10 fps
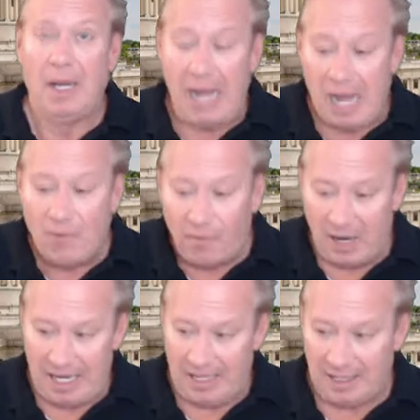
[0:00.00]
I
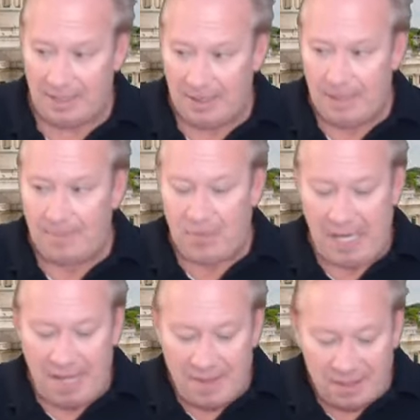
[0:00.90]
find,
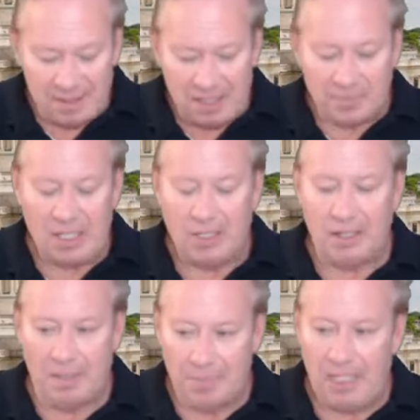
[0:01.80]
and this is something that
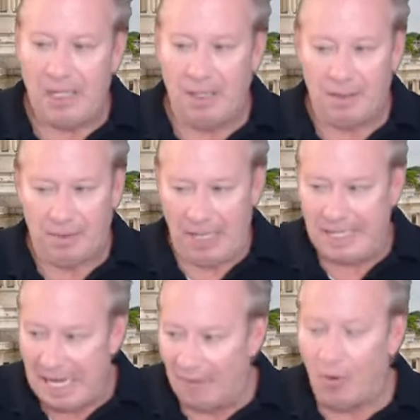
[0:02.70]
the media, they
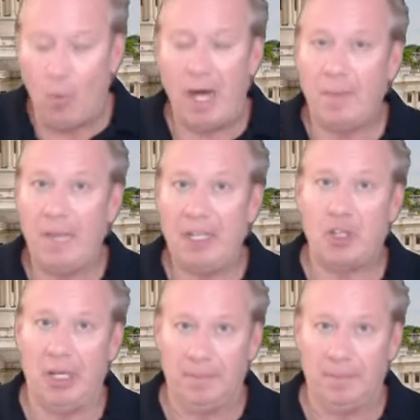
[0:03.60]
never want to mention,